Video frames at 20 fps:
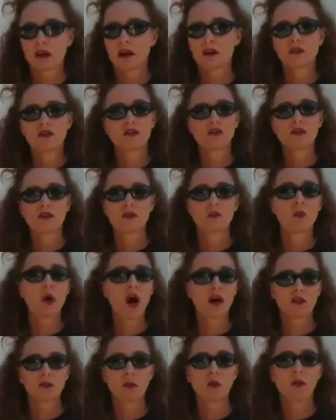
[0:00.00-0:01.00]
It's just
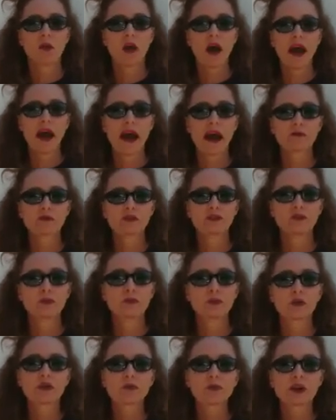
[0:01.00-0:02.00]
impossible. I have to
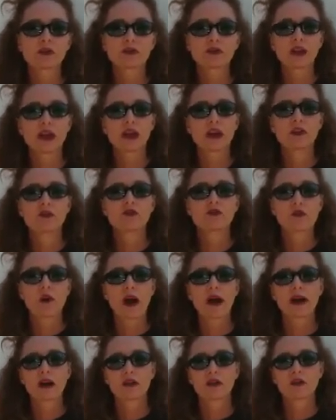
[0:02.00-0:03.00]
pretty much let it
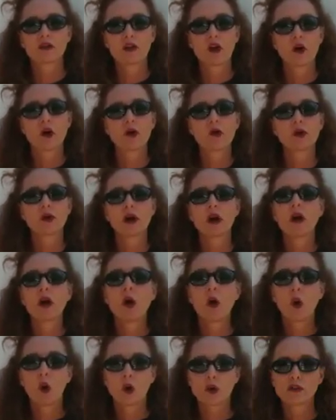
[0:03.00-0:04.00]
dry on its own
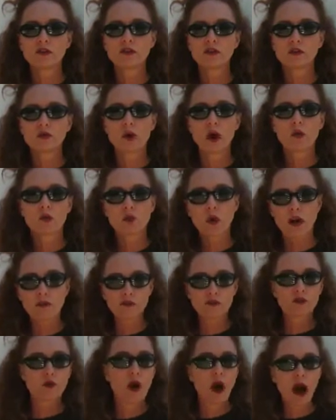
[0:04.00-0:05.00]
or do a
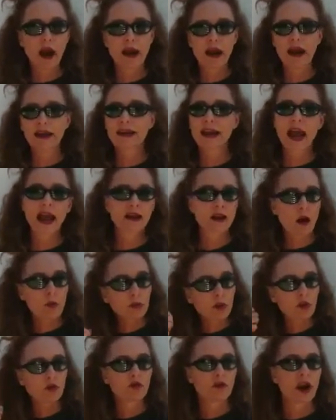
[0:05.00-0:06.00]
rough dry. I
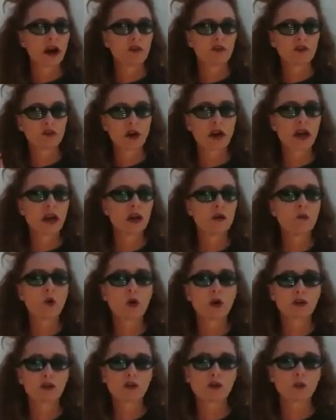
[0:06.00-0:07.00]
cannot blow dry it straight
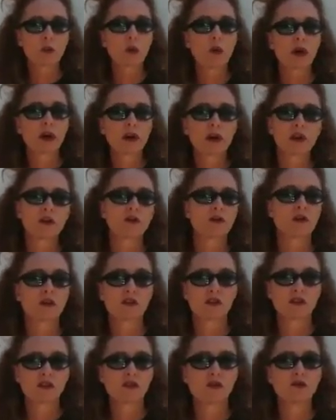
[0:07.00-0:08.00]
anymore at this point. It's
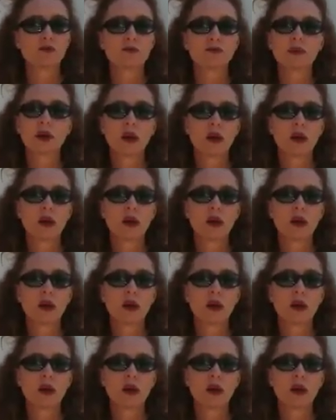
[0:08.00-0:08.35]
just too